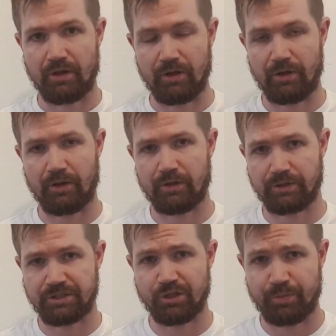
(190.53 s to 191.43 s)

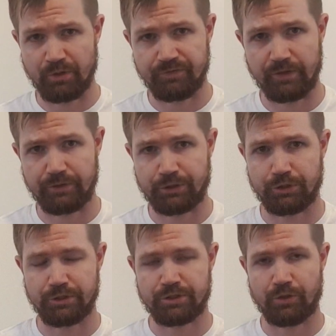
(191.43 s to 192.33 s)
0.5
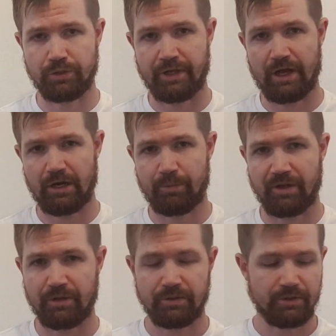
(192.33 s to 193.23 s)
liter is called
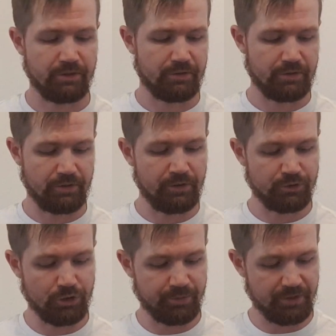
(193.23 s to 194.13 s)
halbe in
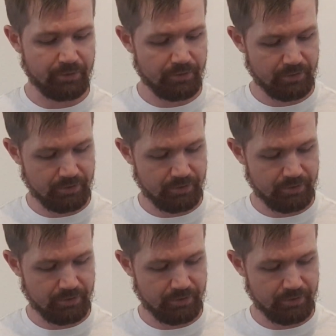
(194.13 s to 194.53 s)
Germany,